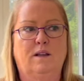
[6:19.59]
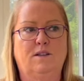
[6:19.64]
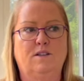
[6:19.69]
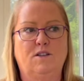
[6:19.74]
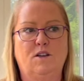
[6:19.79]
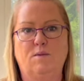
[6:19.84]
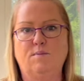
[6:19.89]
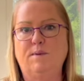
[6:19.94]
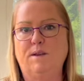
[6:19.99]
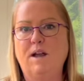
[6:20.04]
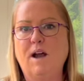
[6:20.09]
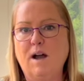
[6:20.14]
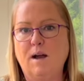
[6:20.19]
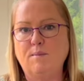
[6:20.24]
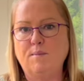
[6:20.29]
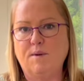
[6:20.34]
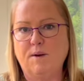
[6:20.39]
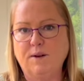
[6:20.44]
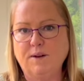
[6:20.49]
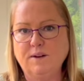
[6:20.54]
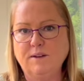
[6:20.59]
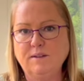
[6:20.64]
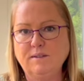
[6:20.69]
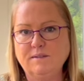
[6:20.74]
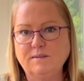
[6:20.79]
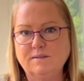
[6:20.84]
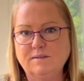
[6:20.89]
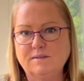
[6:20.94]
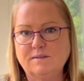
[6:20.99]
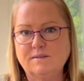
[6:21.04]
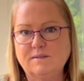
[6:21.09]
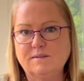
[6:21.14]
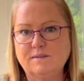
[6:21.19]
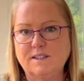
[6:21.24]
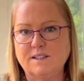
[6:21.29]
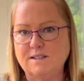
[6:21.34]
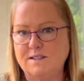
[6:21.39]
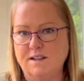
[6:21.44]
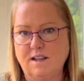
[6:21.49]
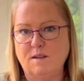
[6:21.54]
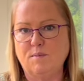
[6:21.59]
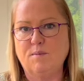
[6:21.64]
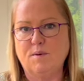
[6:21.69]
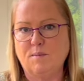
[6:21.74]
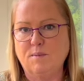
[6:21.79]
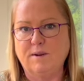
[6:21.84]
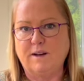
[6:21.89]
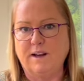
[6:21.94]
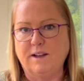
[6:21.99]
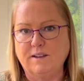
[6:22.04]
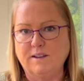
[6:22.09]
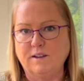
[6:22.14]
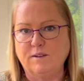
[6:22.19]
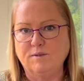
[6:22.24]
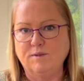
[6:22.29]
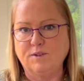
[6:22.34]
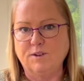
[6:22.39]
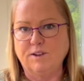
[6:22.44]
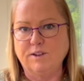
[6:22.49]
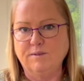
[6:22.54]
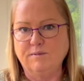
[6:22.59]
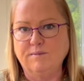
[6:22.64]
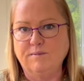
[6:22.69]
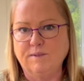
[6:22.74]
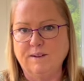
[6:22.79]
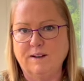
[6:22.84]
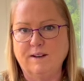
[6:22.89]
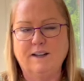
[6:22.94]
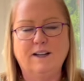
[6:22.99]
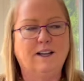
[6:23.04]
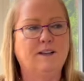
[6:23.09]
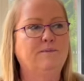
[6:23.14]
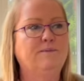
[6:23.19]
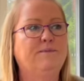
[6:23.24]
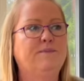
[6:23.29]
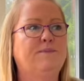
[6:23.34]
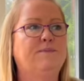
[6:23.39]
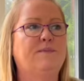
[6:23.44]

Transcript: Don't be heartbroken. There's another property out there for you, okay?